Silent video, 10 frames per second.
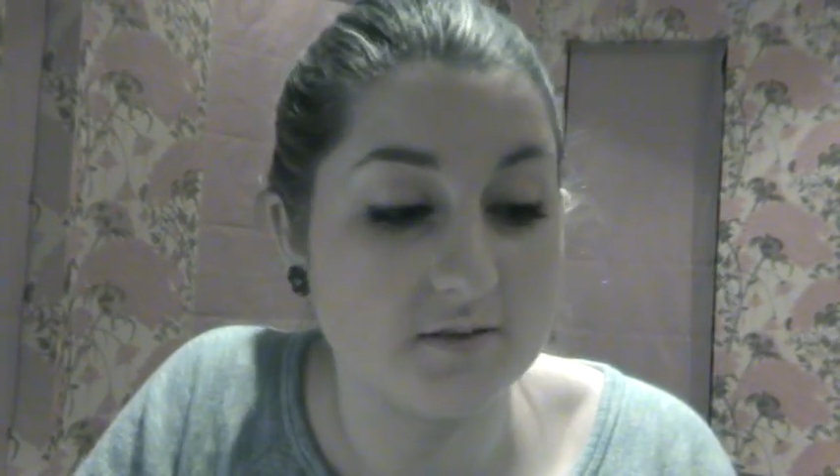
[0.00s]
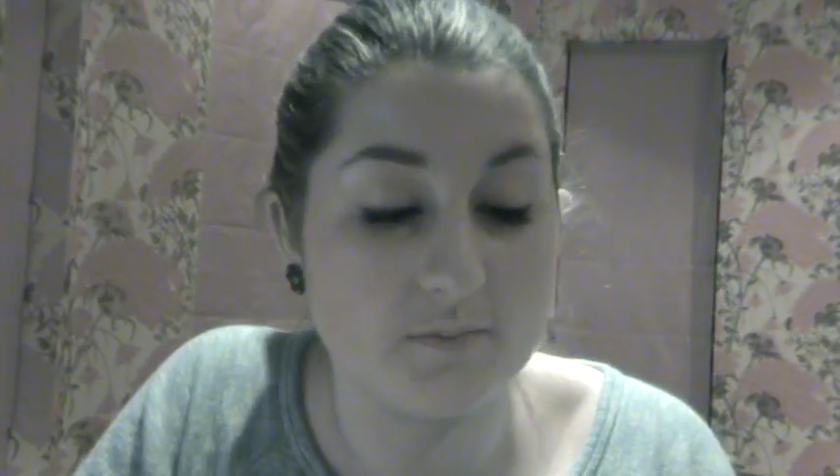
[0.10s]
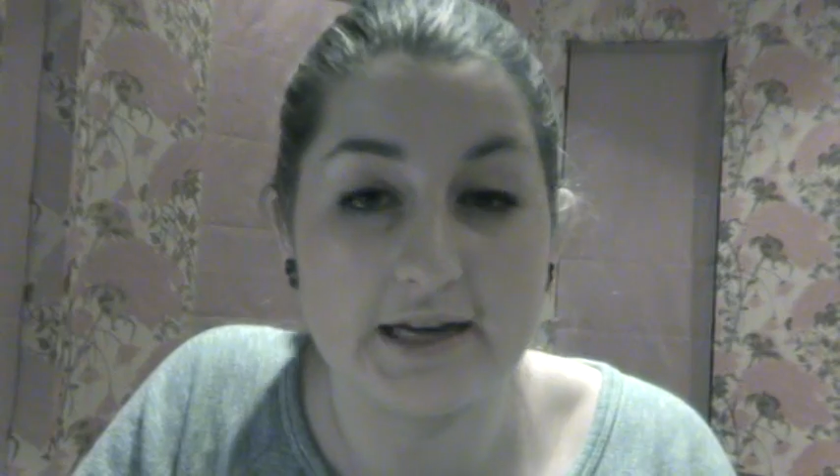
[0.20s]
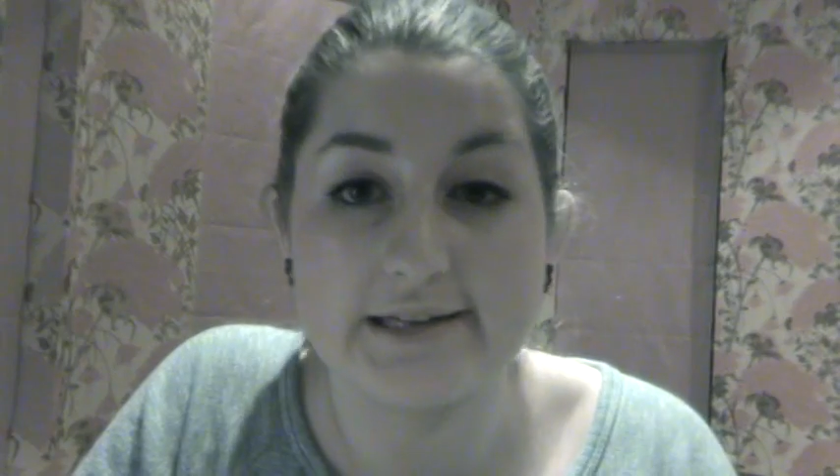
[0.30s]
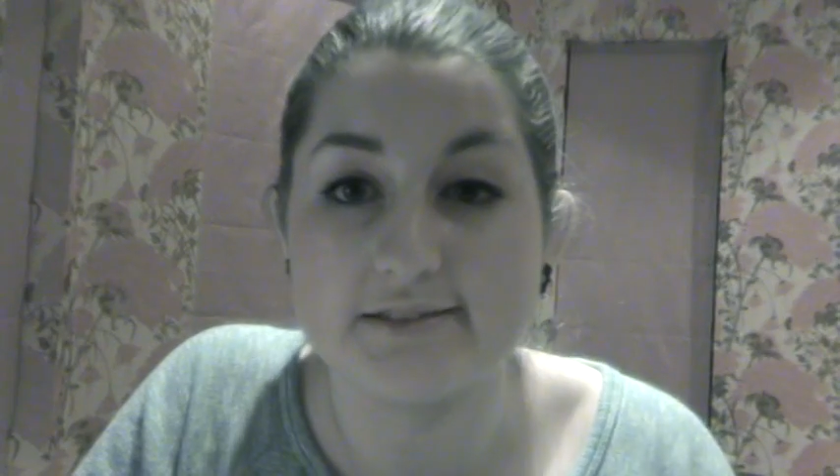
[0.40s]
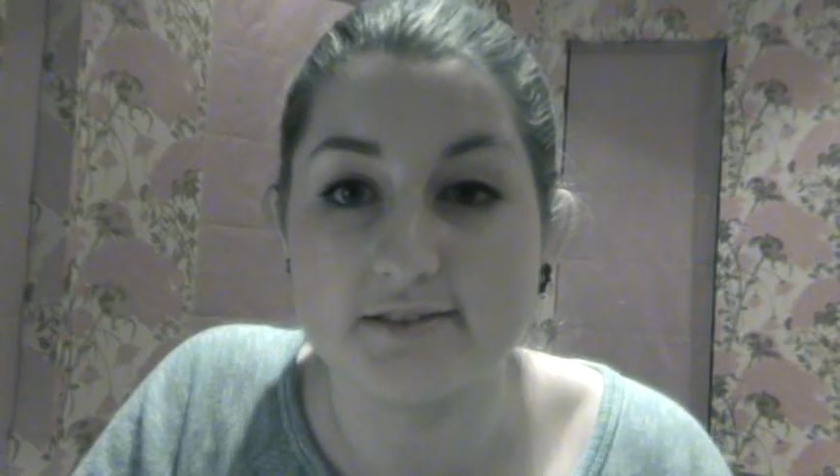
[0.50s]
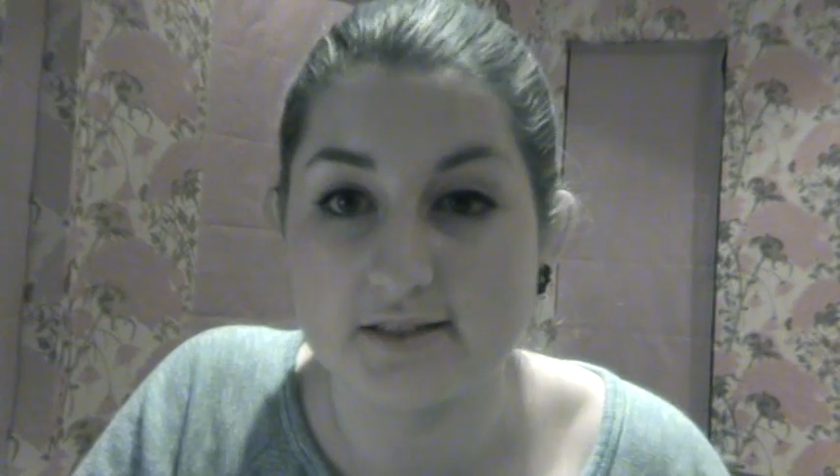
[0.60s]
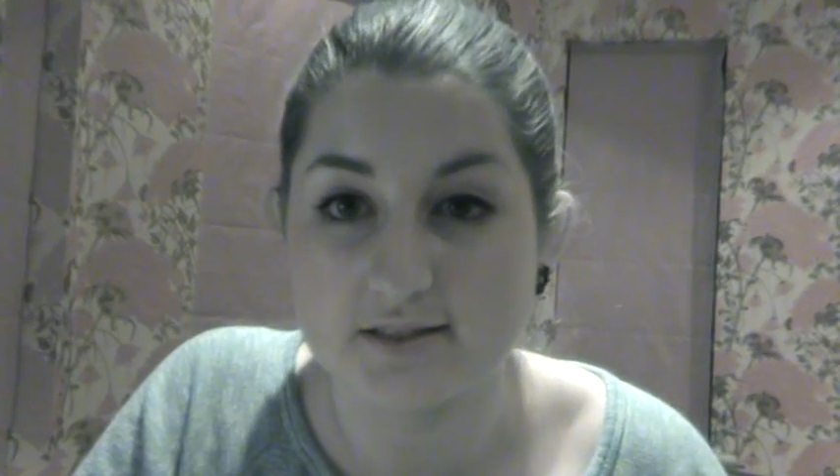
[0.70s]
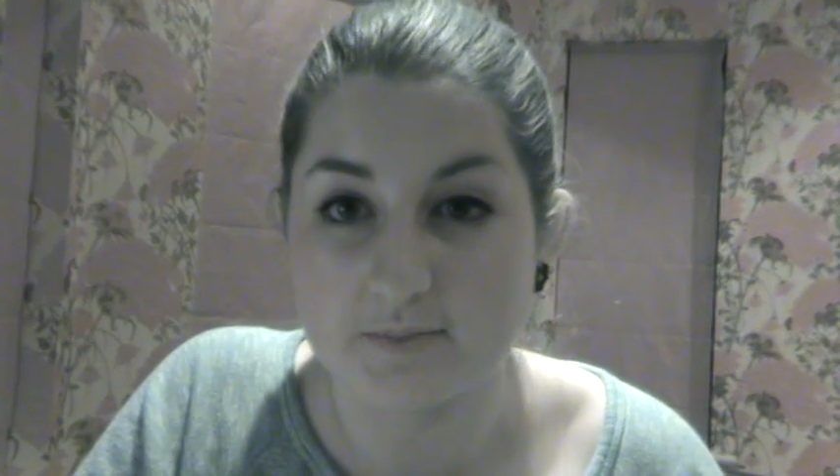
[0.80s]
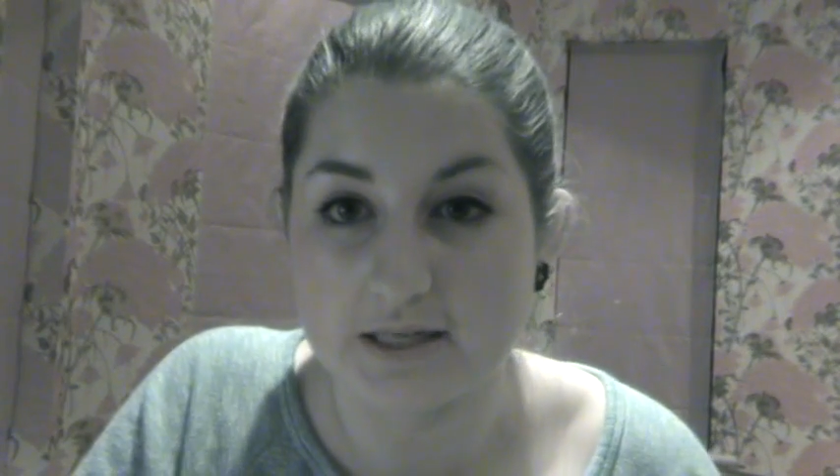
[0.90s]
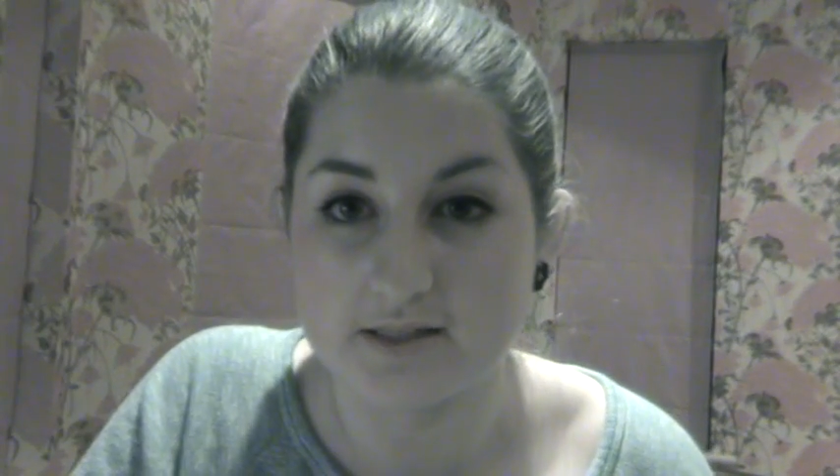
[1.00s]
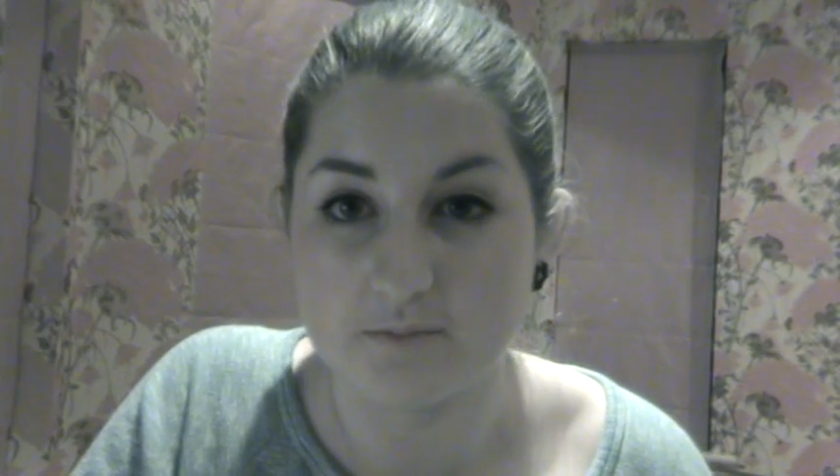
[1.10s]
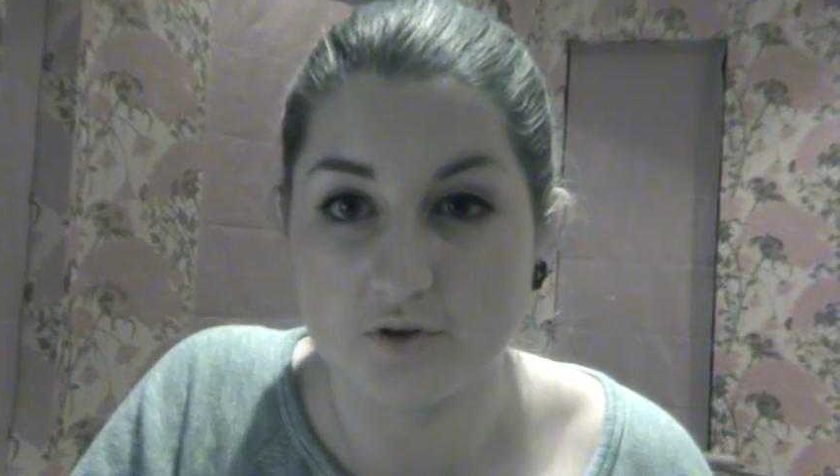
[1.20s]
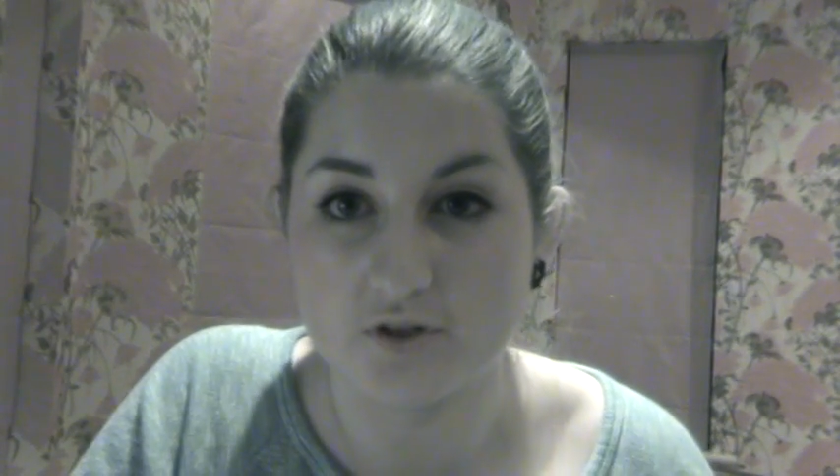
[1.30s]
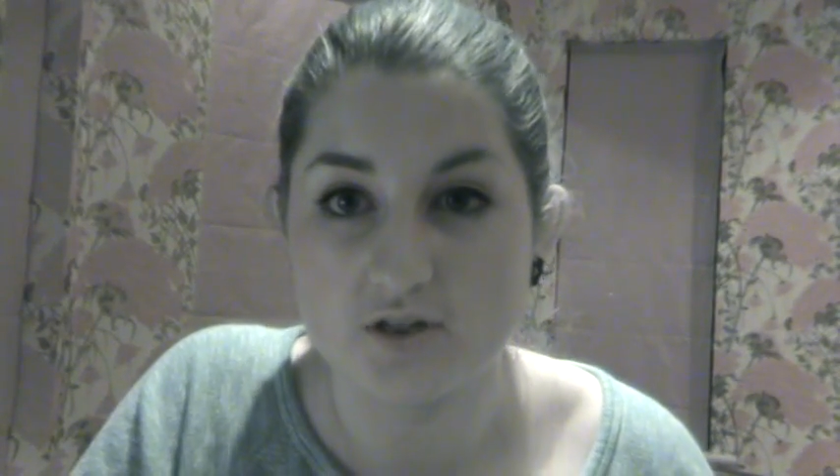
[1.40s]
to blend as a blending
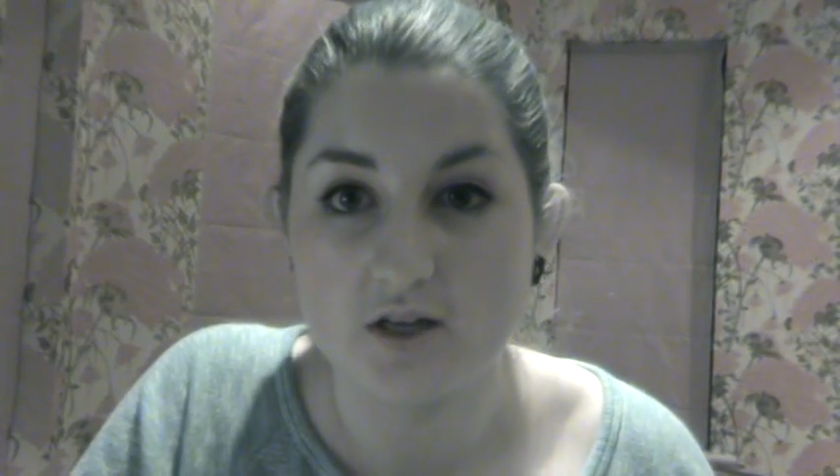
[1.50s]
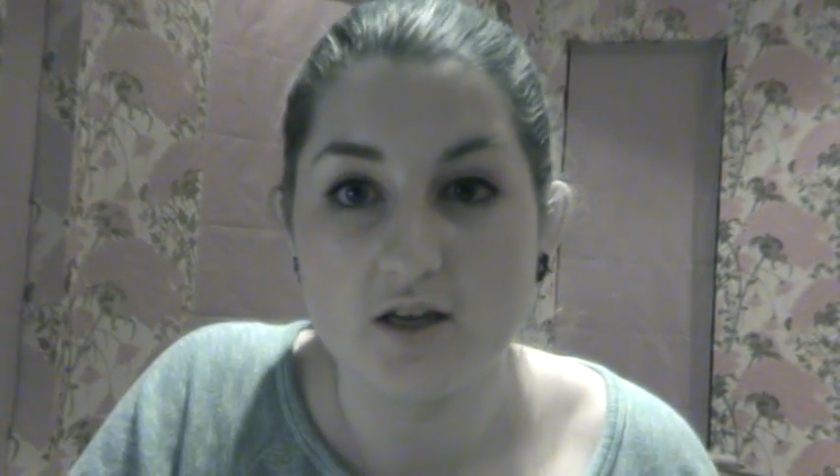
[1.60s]
brush.